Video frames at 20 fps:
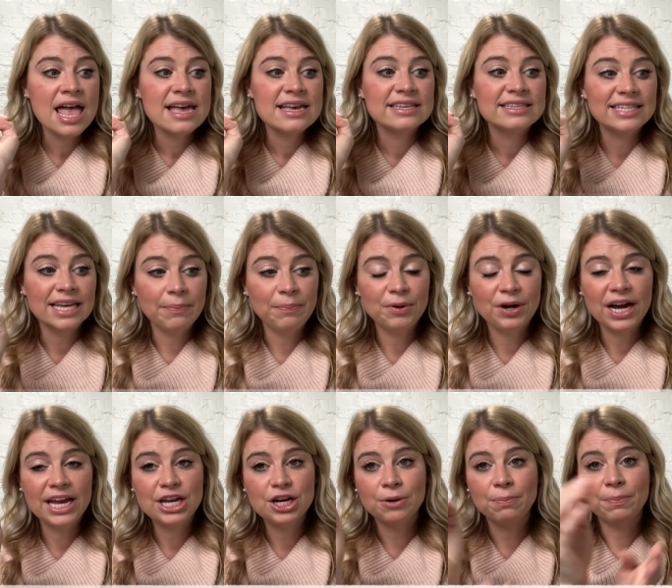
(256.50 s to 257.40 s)

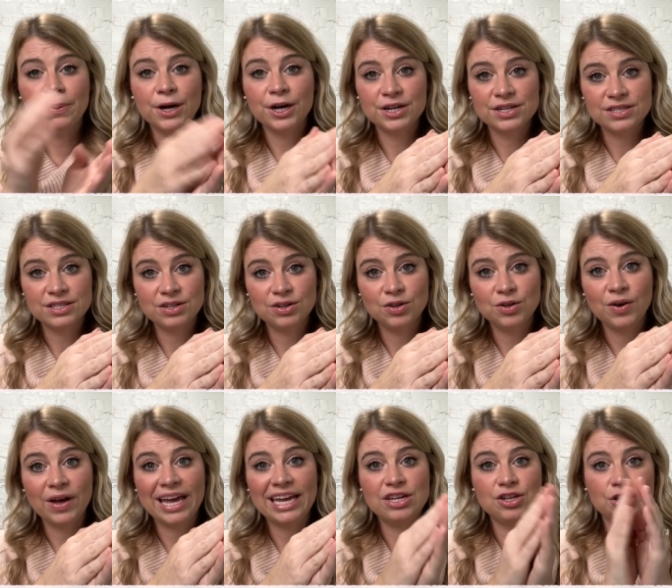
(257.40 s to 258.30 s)
Separate your personal
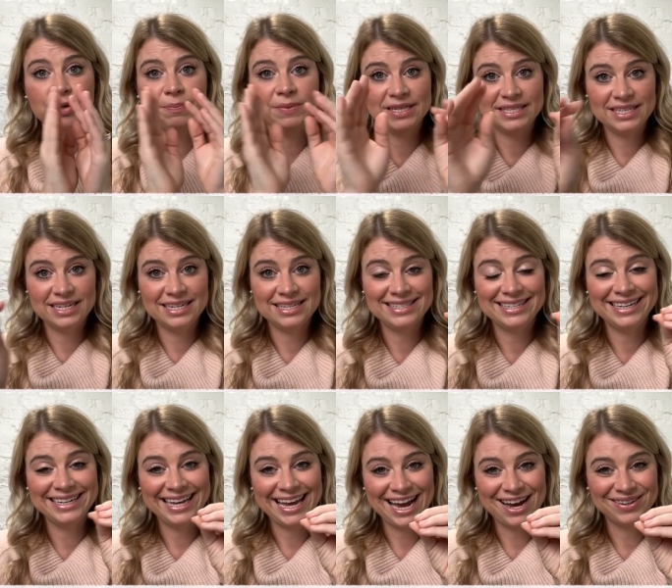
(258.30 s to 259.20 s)
and your business
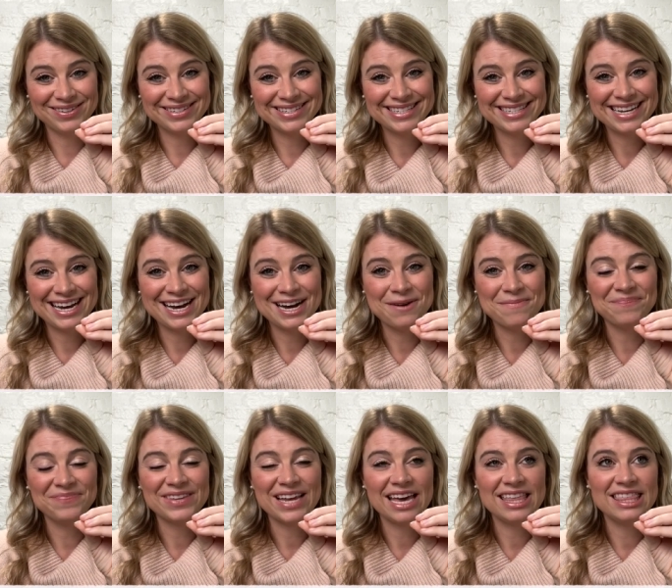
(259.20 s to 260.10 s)
accounts.
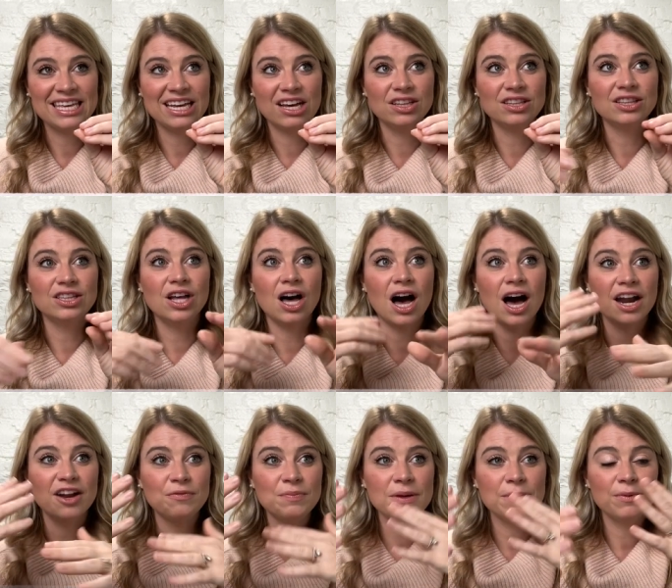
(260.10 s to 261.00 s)
I think a lot
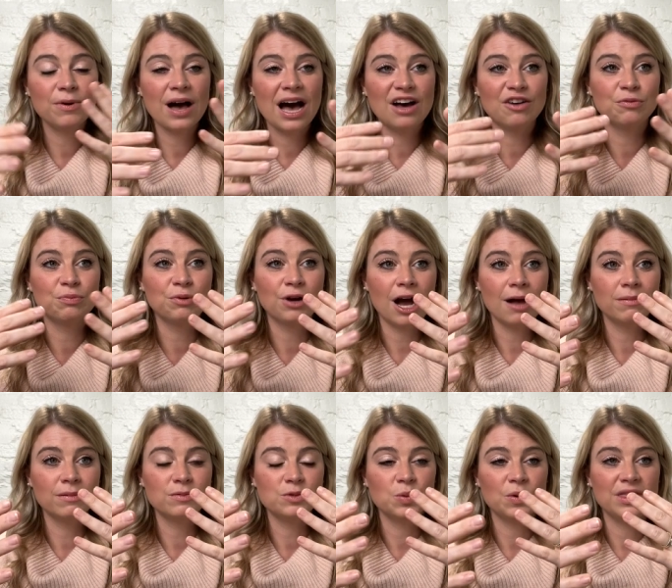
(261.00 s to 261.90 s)
of people have
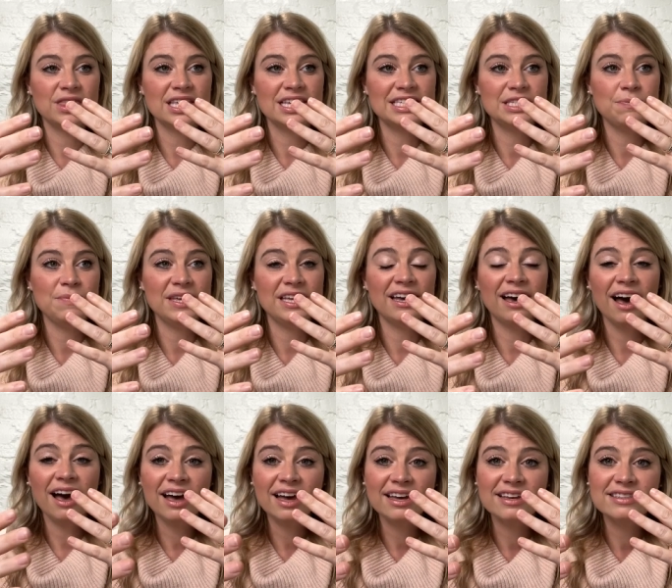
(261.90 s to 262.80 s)
problems with this
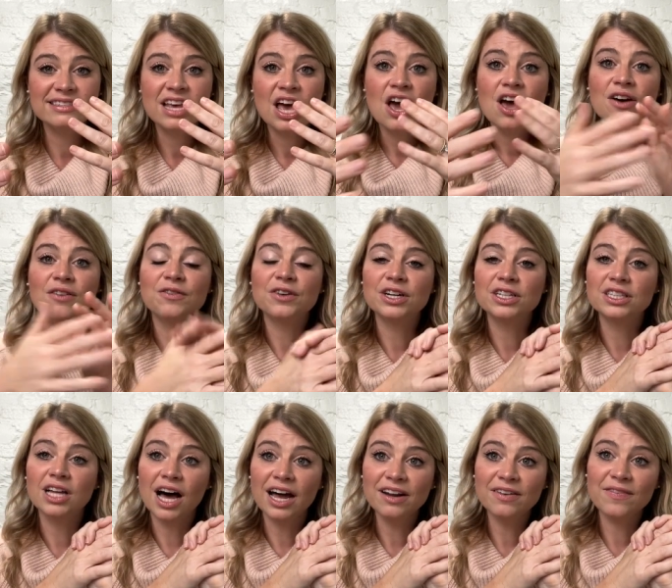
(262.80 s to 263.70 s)
because for a
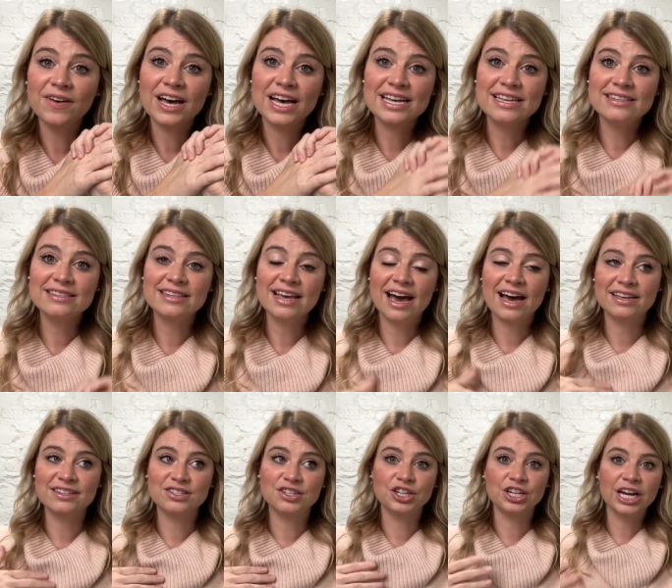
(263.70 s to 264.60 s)
lot of us
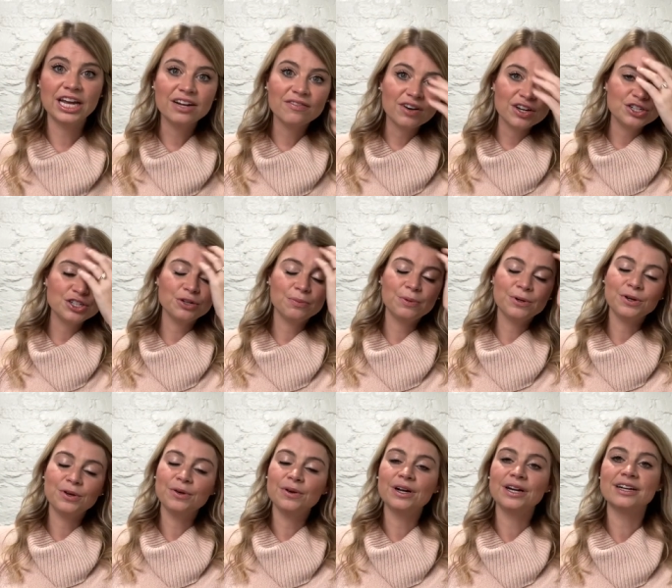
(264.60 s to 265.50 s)
as creative
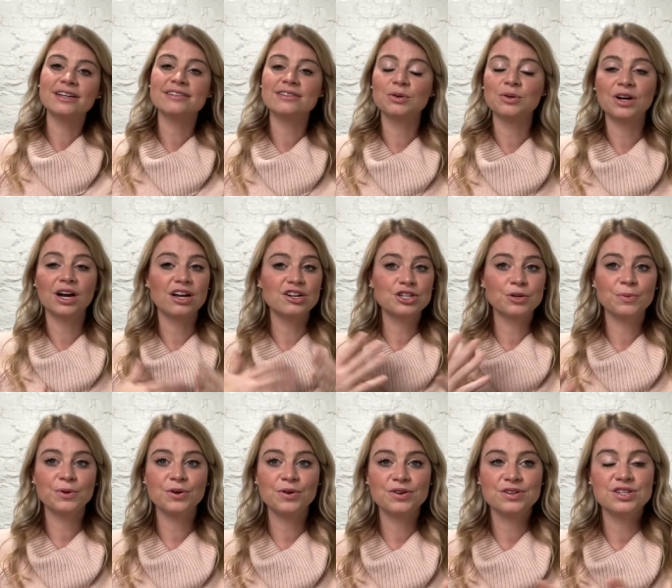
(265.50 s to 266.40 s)
entrepreneurs or
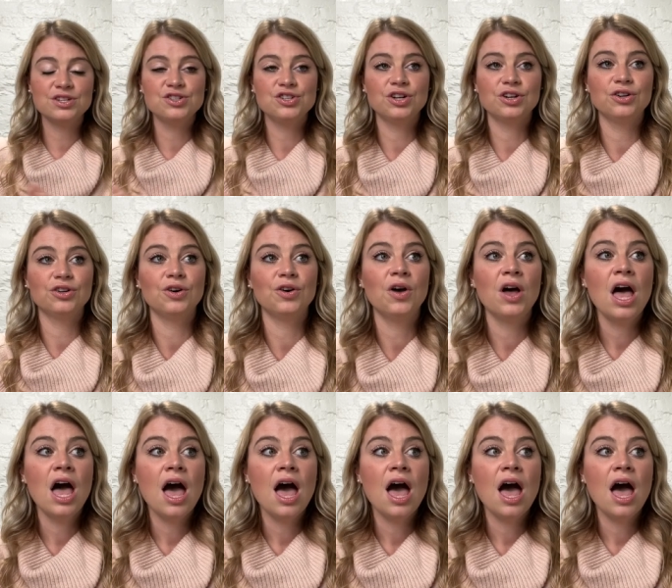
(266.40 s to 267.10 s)
entrepreneurs in general,